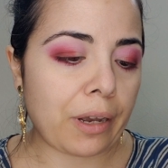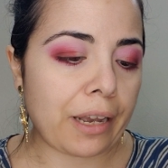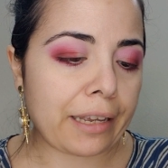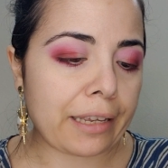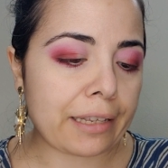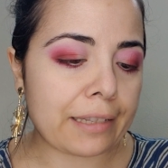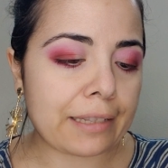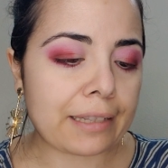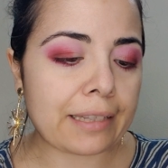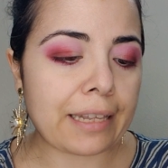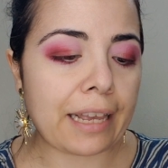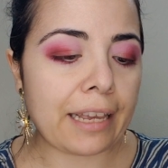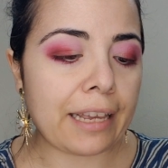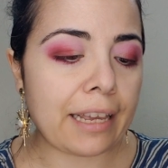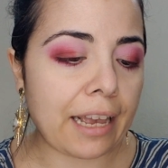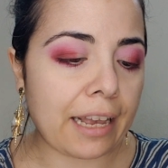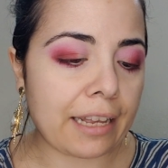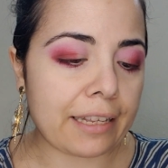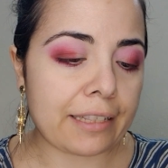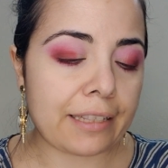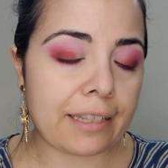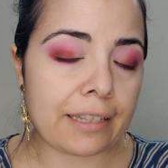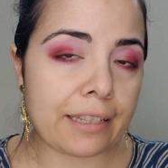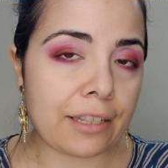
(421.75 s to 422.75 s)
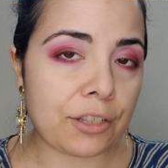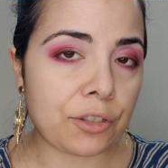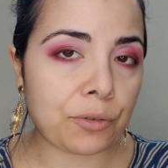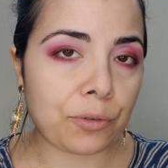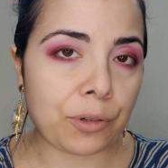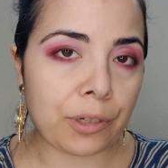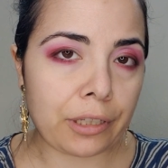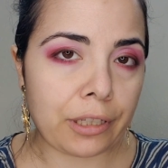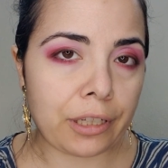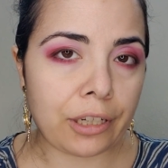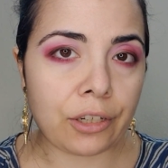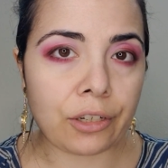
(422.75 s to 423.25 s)
can say, yes, this is
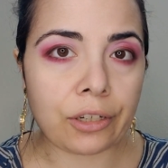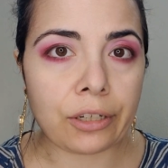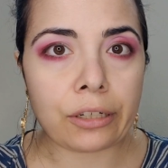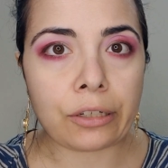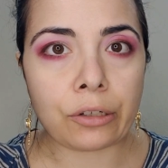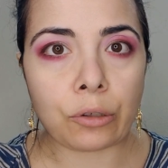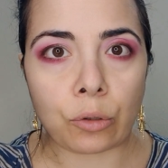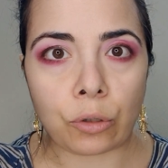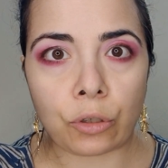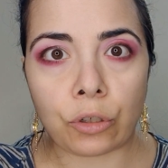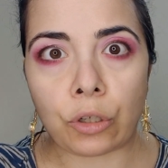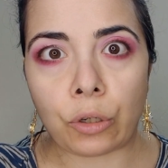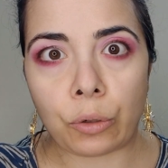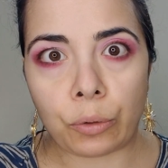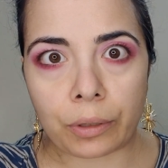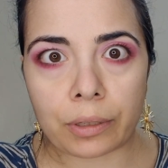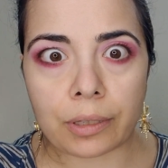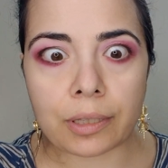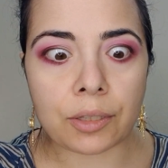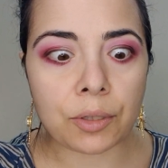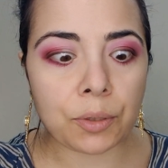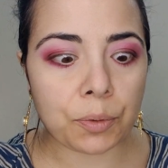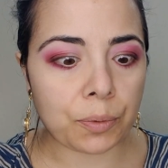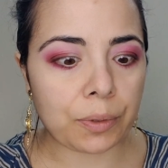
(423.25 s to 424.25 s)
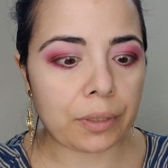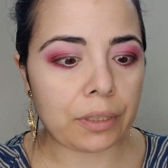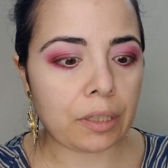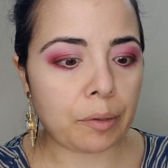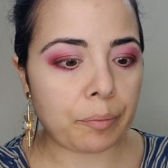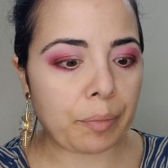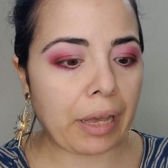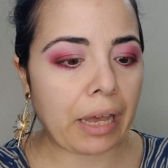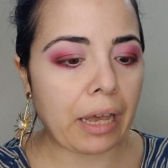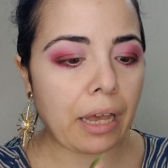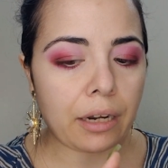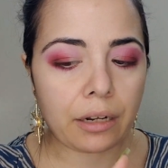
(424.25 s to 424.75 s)
really good, or no, this is really
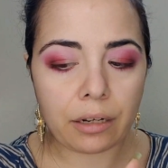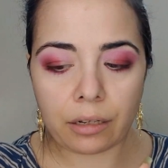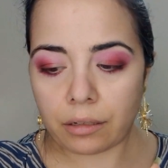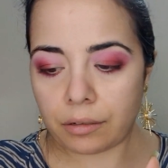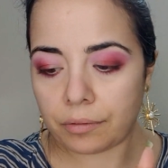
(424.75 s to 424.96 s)
bad.